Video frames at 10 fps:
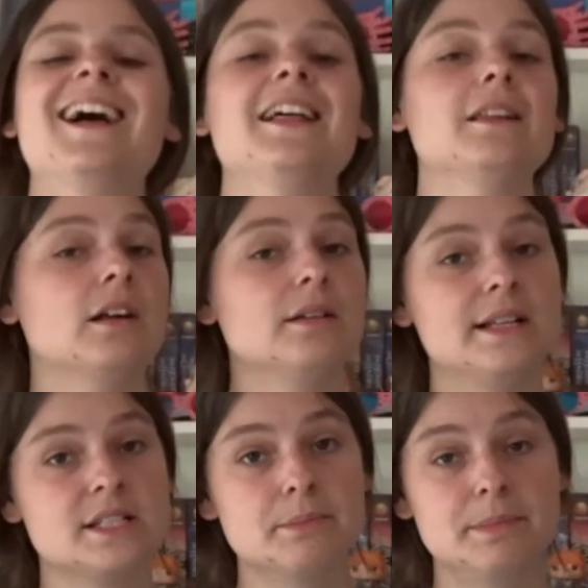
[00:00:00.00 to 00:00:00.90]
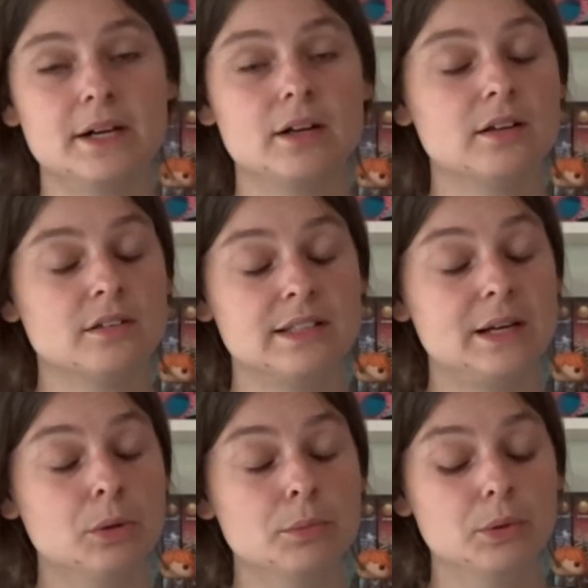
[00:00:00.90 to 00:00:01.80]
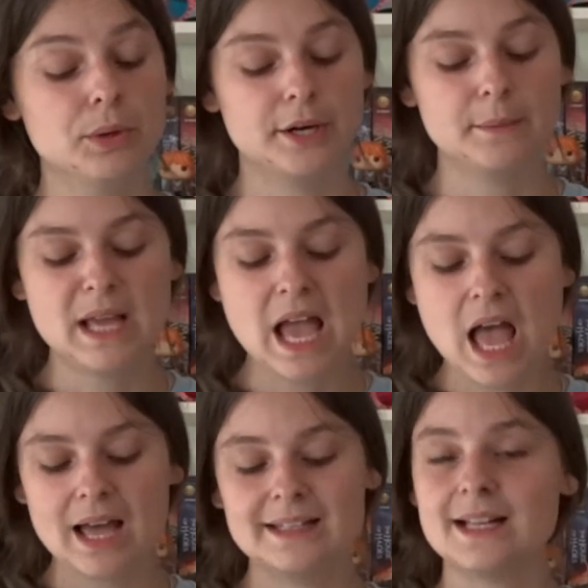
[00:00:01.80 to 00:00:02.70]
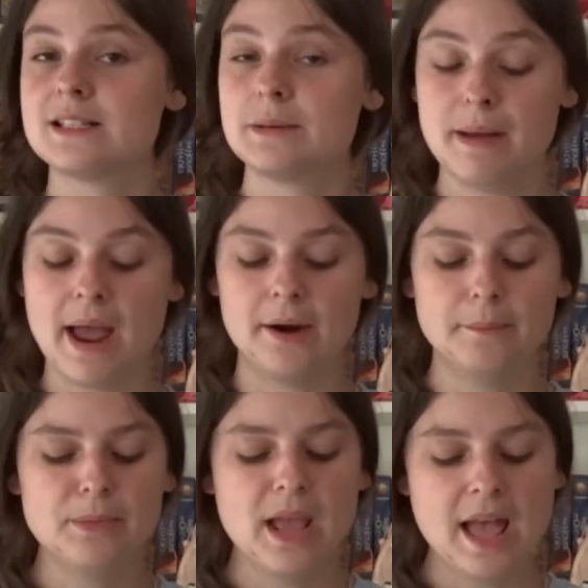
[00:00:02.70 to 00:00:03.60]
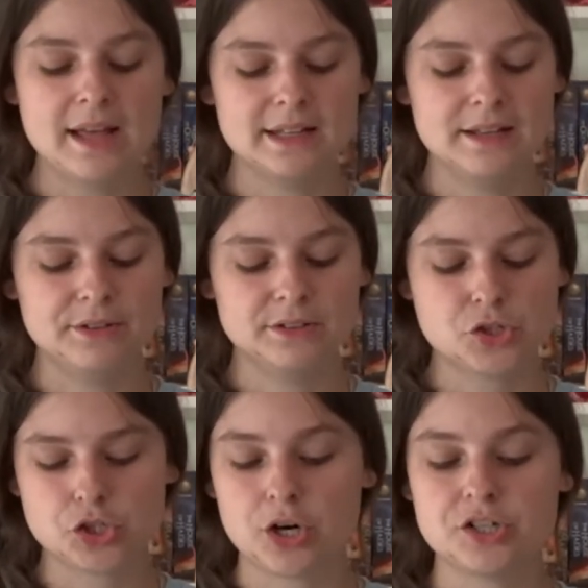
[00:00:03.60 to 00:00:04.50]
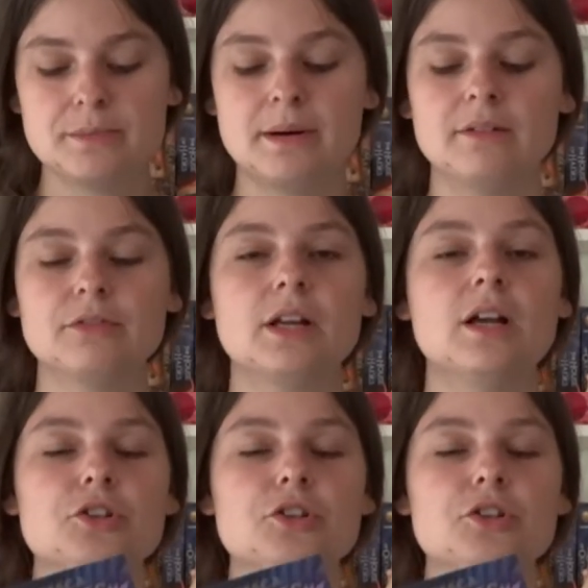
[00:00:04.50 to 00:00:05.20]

not a dancing beard because that would be weird, a dancing bear, and even the stars above.